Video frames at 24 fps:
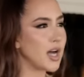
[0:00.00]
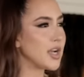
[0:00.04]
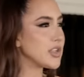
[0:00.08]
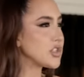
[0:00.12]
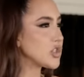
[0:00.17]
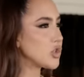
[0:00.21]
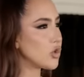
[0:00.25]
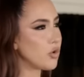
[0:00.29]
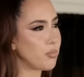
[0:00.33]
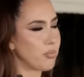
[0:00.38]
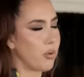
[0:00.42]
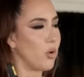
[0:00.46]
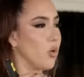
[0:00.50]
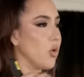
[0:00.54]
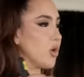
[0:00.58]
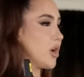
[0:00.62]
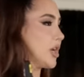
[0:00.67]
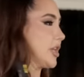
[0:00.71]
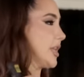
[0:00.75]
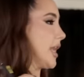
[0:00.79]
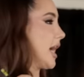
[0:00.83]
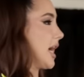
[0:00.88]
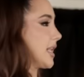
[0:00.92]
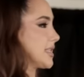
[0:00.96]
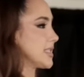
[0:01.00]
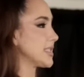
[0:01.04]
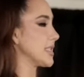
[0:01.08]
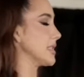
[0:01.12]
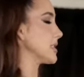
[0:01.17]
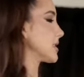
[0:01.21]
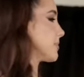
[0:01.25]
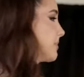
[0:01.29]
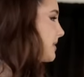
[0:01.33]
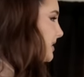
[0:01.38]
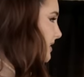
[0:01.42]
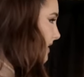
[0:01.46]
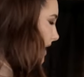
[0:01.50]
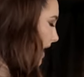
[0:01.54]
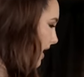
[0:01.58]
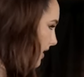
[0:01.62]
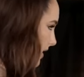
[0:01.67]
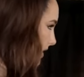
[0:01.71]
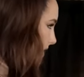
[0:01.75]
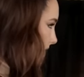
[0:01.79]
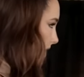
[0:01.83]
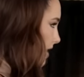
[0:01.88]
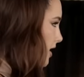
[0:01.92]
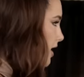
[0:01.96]
hustle porn nonsense
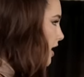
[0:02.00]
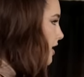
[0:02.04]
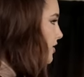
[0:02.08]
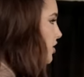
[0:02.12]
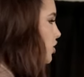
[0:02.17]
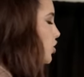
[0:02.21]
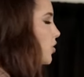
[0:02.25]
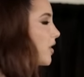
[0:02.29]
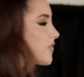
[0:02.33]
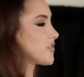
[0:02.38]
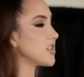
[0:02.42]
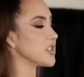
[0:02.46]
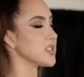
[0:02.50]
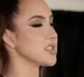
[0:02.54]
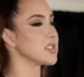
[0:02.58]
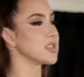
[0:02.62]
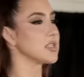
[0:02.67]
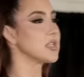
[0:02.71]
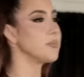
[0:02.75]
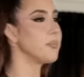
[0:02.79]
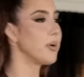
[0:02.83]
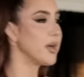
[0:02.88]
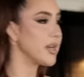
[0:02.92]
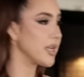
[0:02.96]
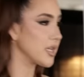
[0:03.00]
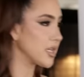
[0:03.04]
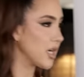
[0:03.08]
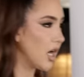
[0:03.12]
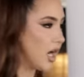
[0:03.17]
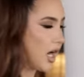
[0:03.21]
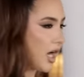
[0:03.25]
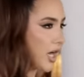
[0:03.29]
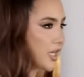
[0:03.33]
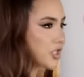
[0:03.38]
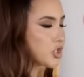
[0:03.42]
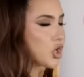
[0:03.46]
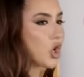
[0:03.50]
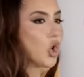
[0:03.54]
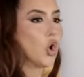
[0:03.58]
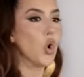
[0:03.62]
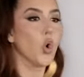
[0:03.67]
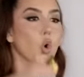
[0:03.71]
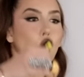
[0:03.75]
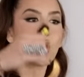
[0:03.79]
mentality that you have to sleep on a cot